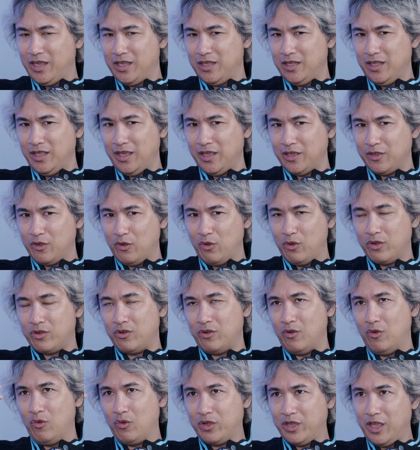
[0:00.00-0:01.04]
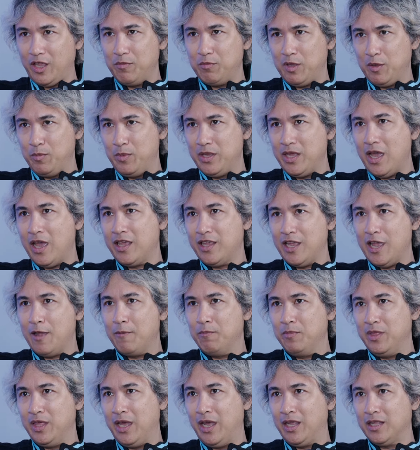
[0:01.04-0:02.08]
like, oh, okay, maybe I
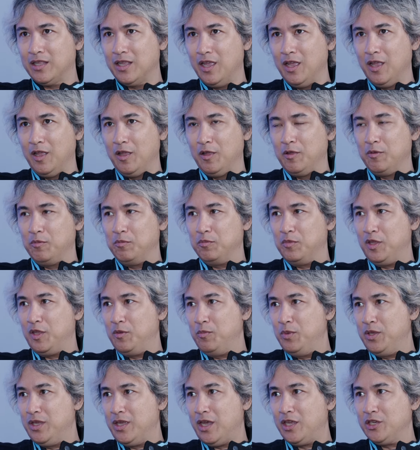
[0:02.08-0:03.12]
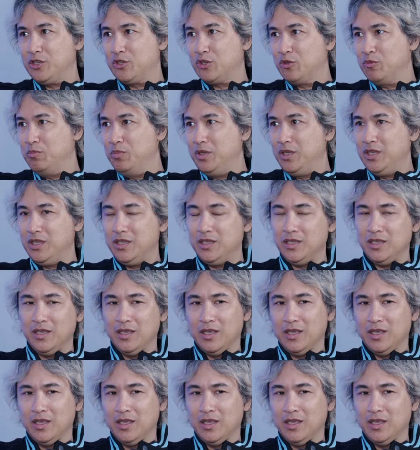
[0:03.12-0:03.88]
am that. Maybe I should be